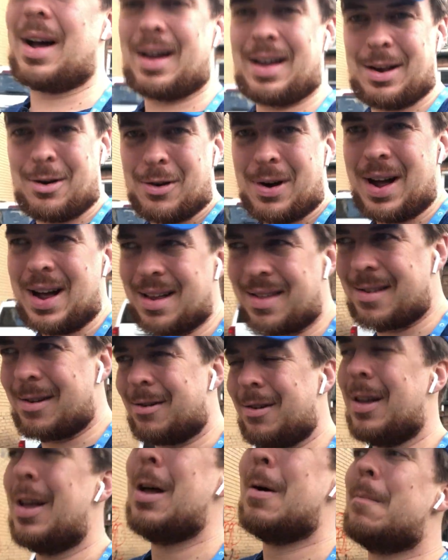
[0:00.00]
in your
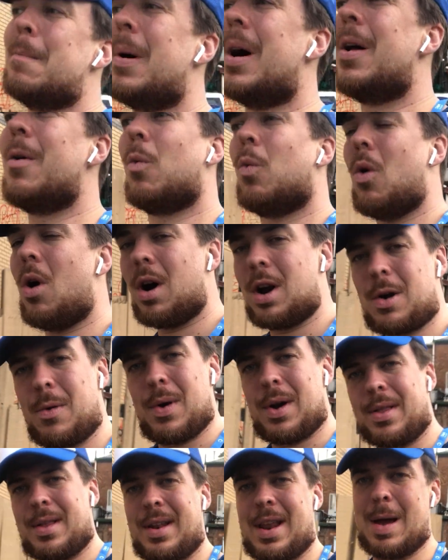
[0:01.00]
hostel, but walk
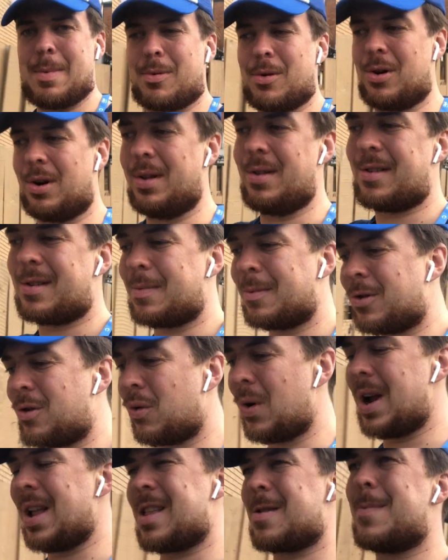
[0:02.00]
around the neighborhood. There's some
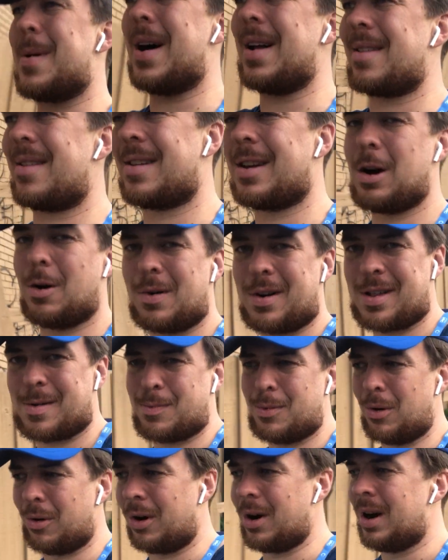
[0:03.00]
great spots to go
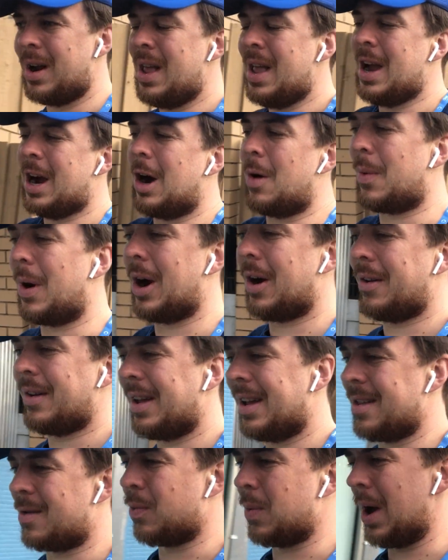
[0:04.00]
explore around
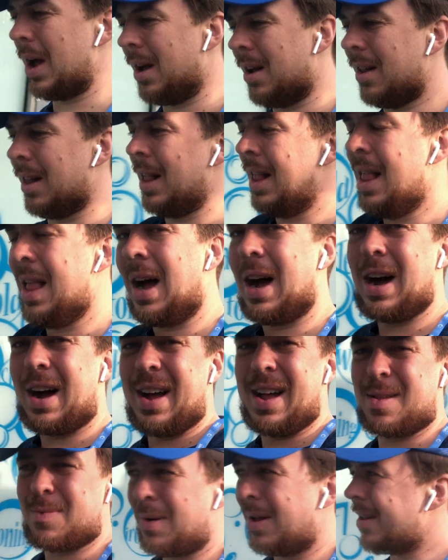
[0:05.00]
as well
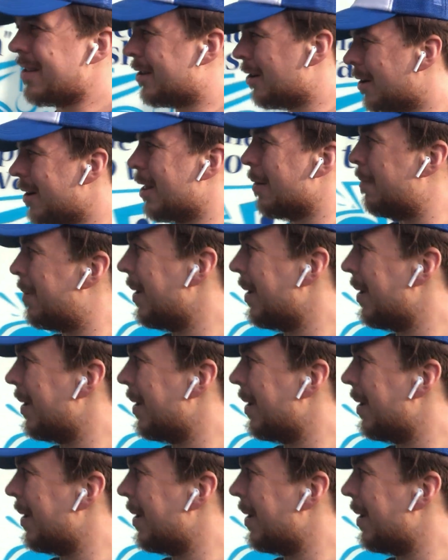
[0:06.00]
as go to the